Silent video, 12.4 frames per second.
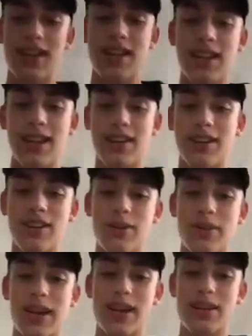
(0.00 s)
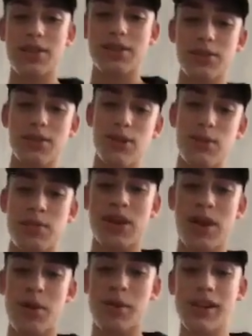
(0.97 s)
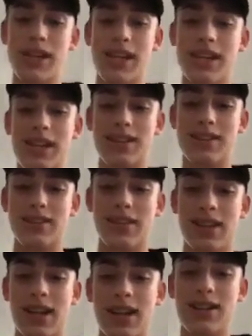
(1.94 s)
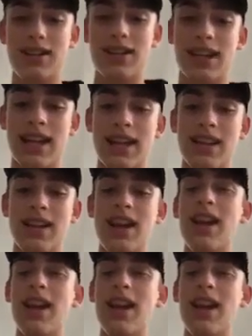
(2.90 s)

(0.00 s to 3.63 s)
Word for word: I don't know what I'd do. You'd probably hide your head.